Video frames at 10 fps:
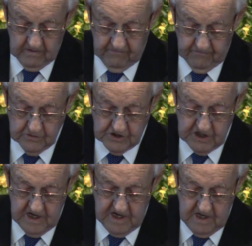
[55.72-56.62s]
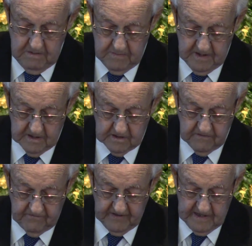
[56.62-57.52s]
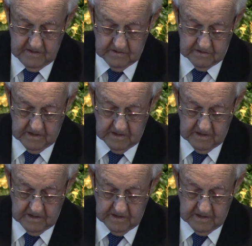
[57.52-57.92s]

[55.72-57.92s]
For shame hath devoured the